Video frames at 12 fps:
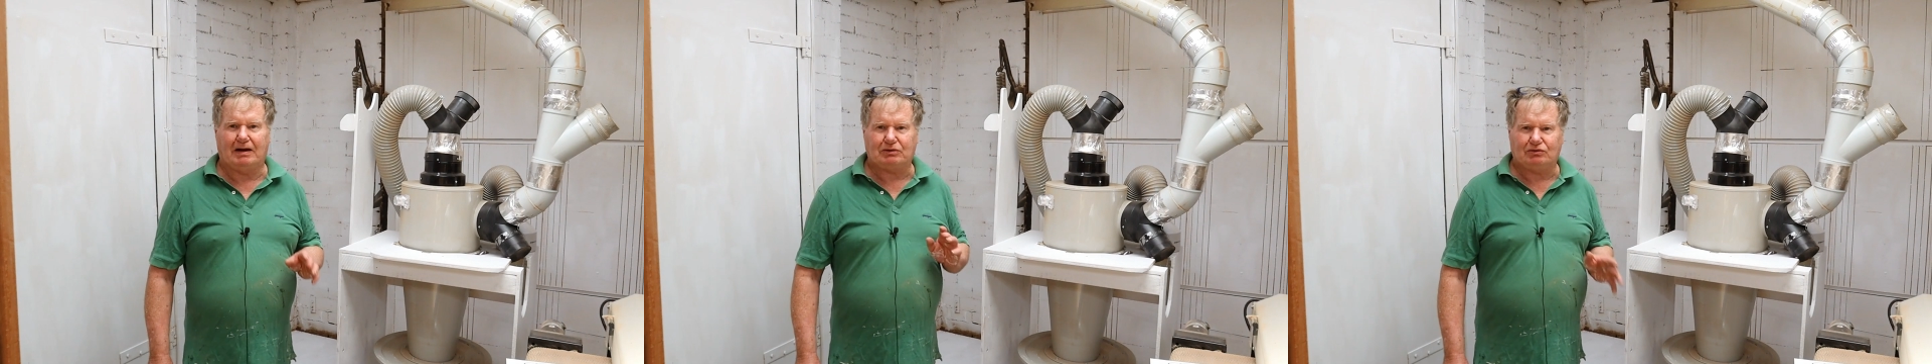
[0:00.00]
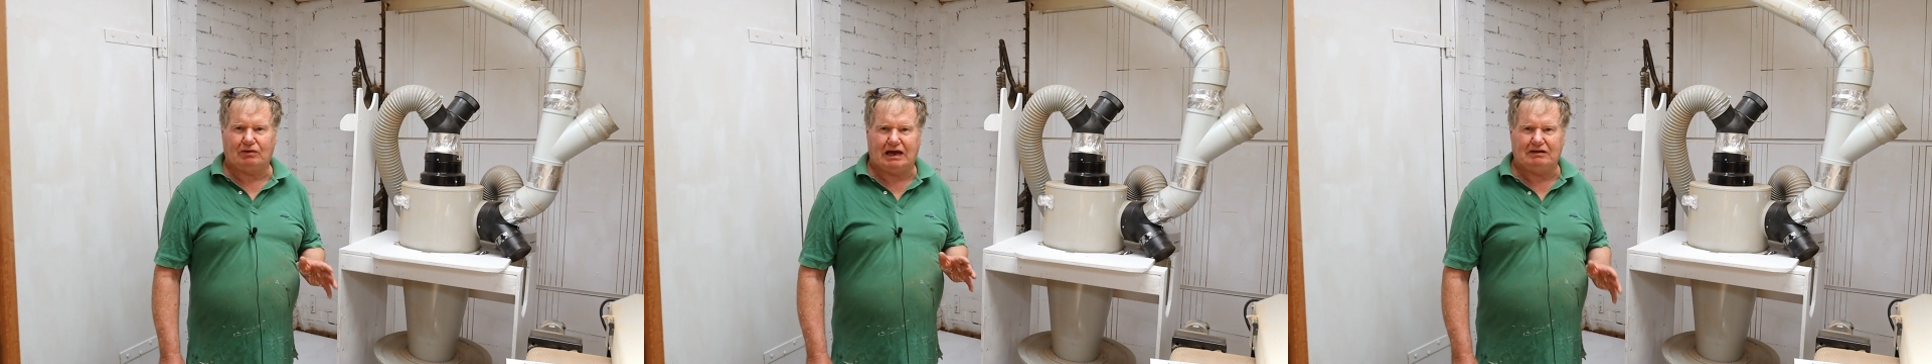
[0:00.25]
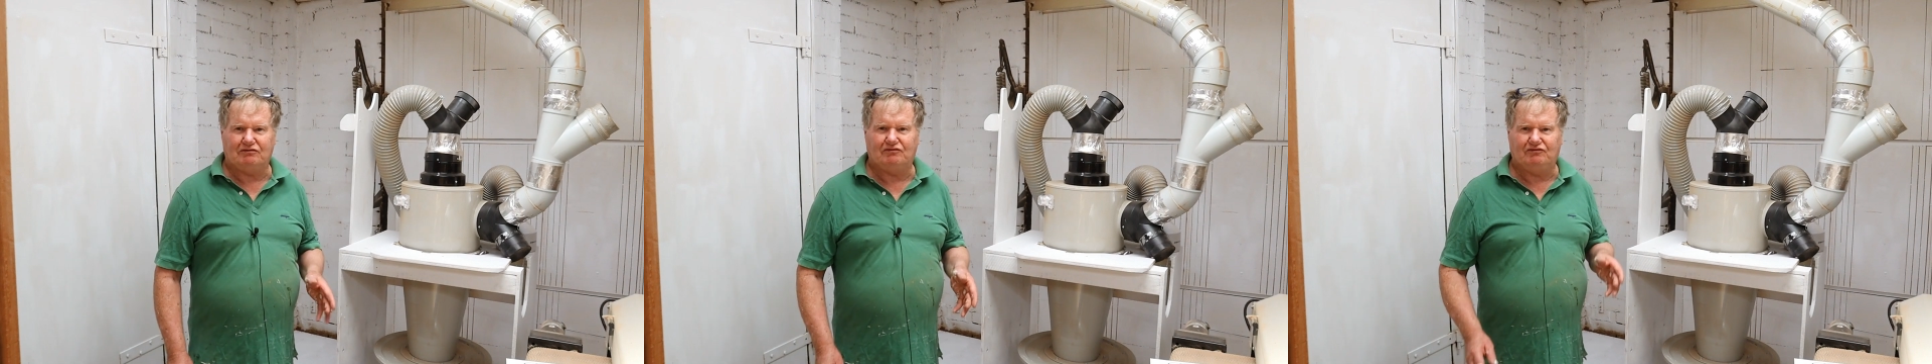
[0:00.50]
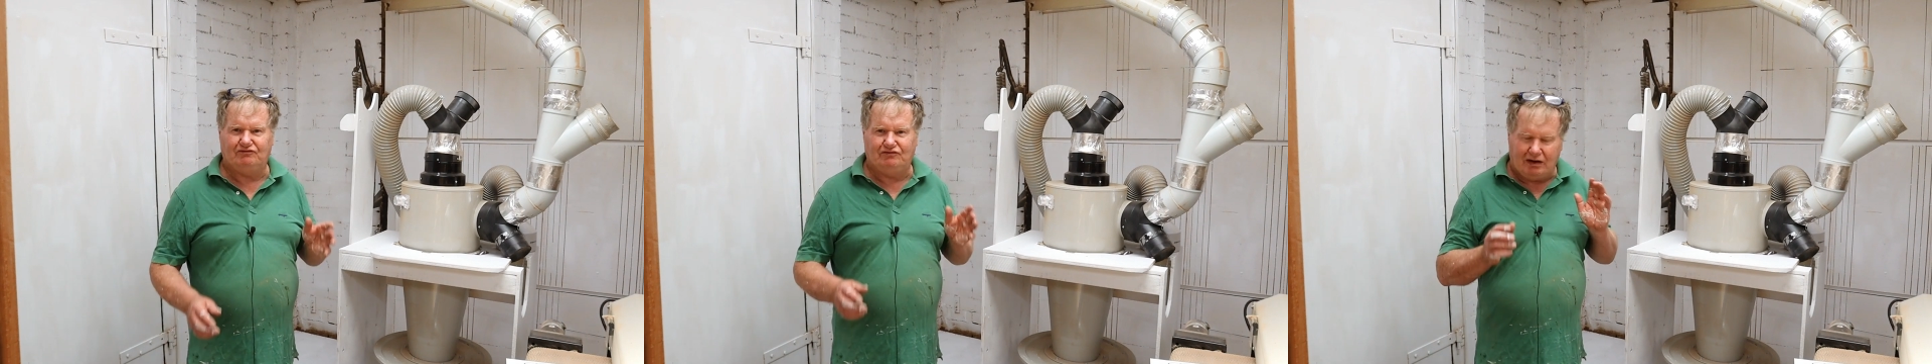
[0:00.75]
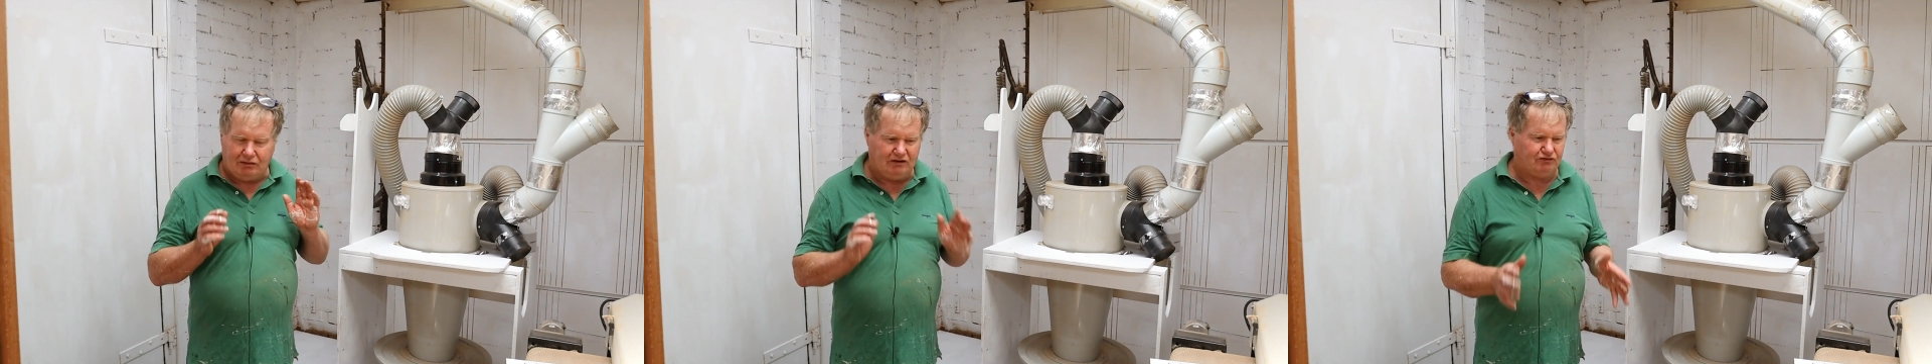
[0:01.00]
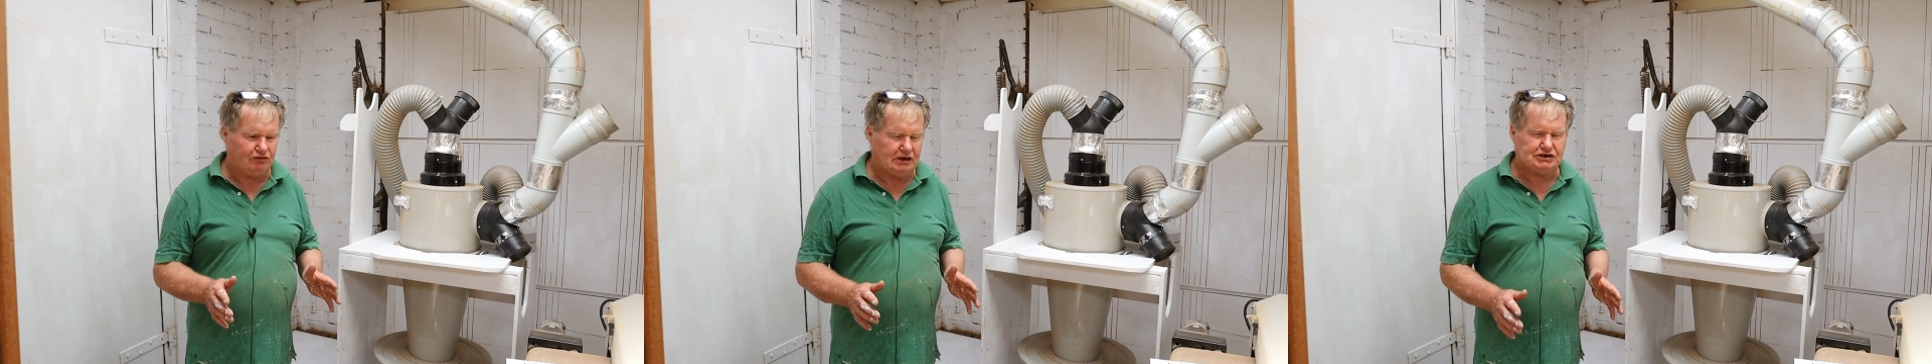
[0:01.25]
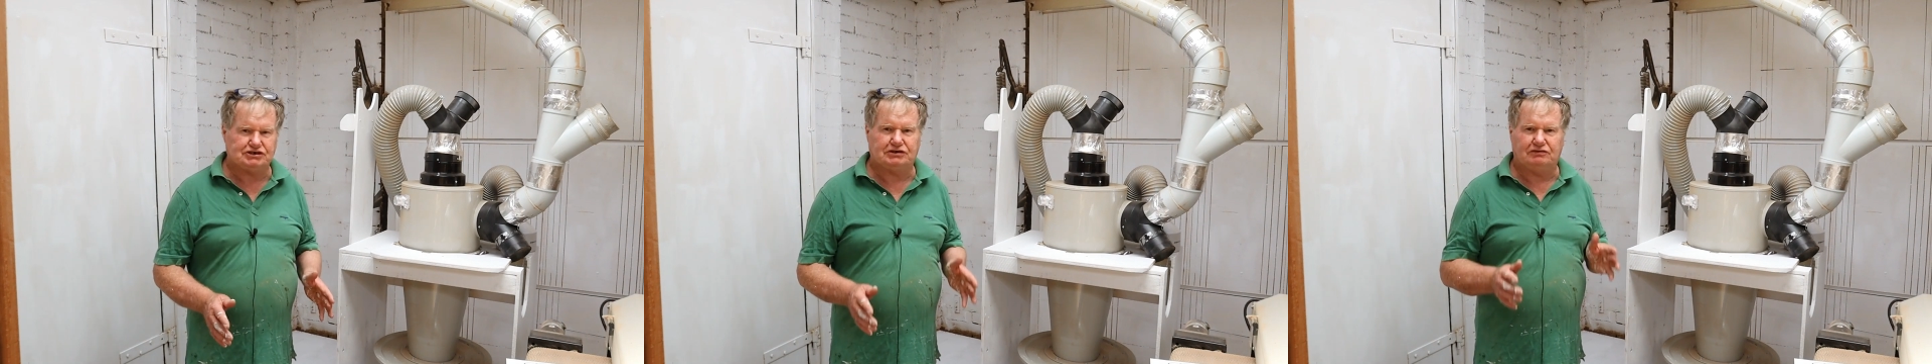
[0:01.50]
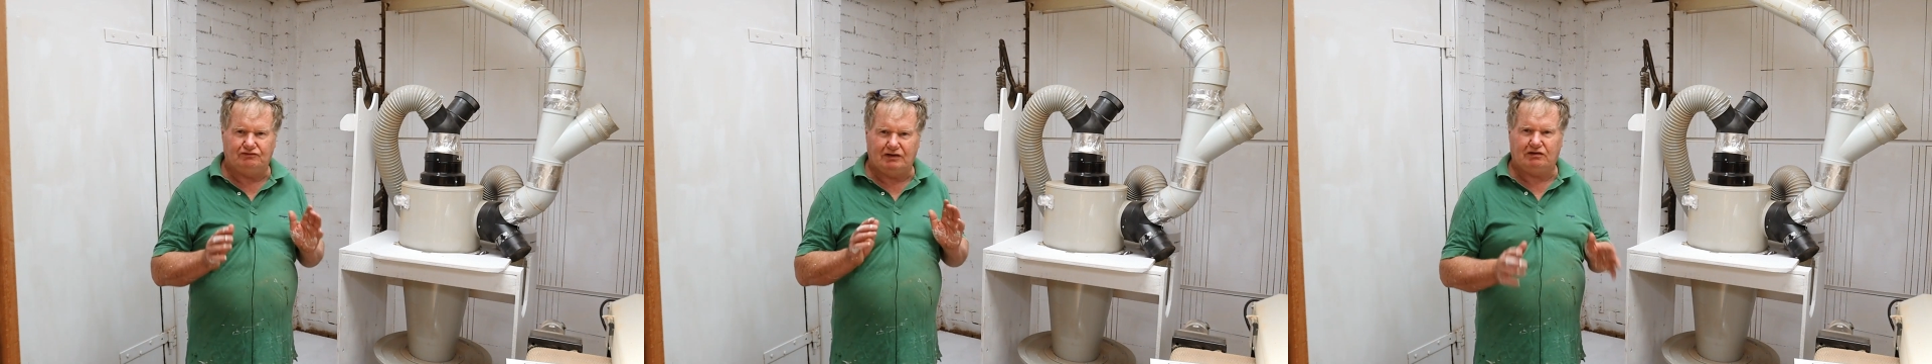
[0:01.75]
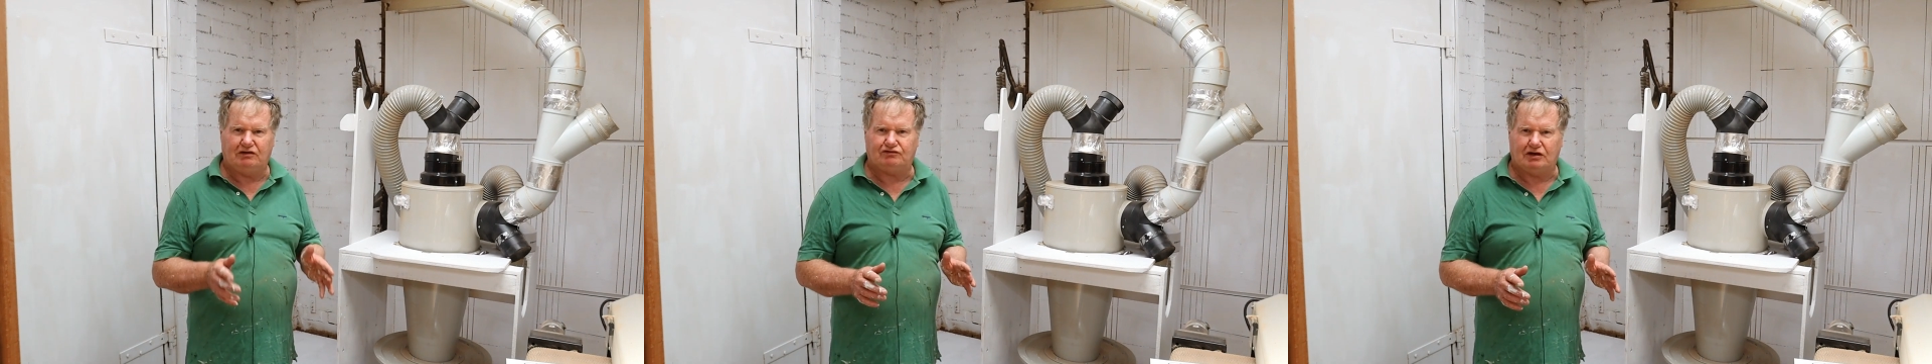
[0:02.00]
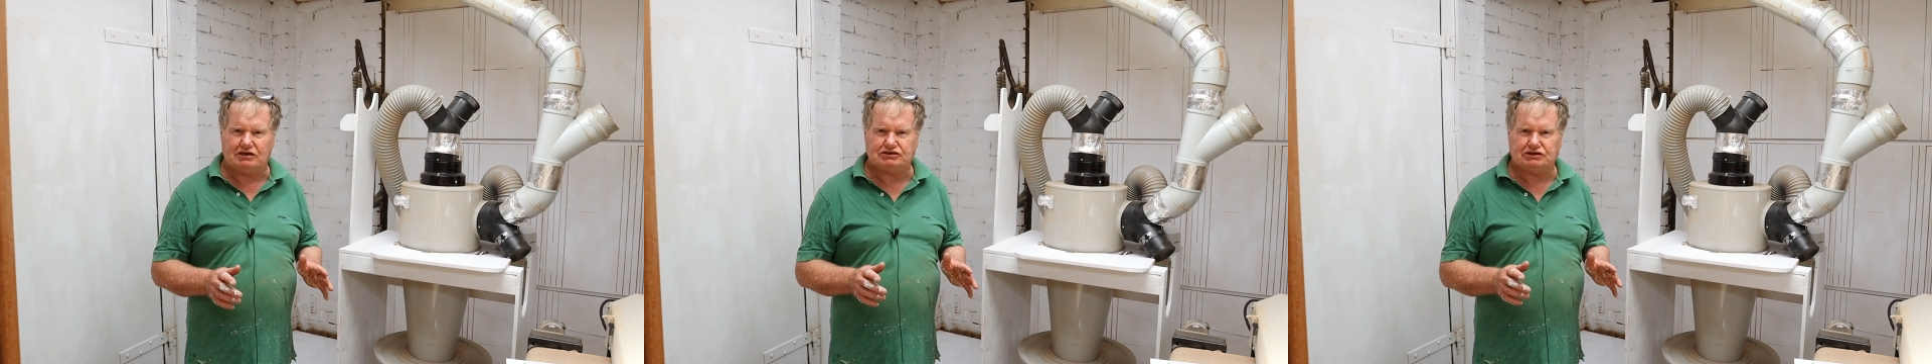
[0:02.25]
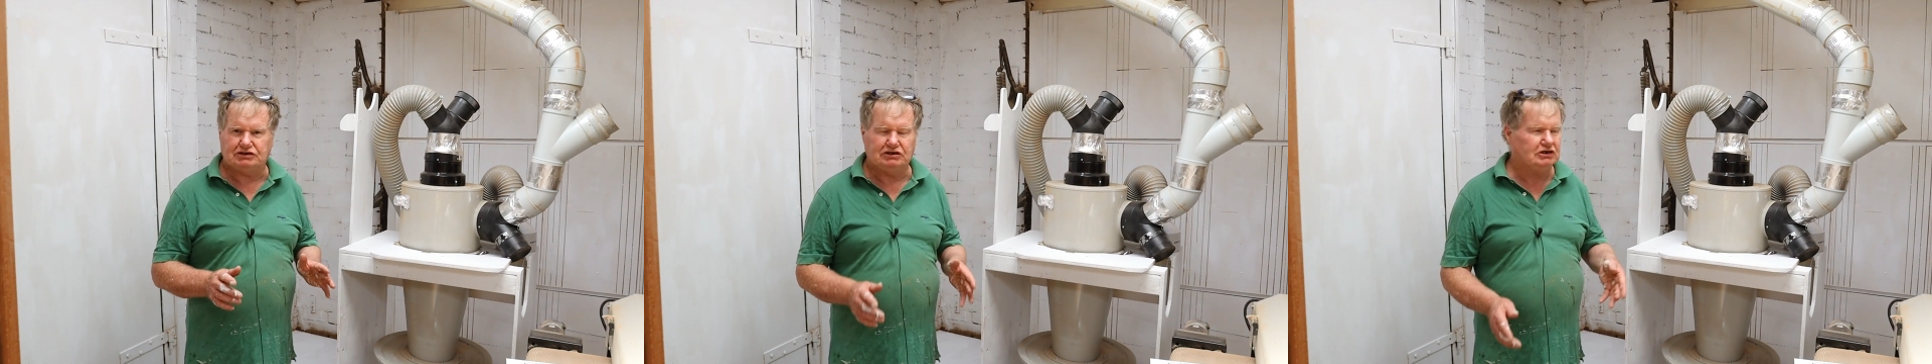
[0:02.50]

up great, very fresh, very fresh.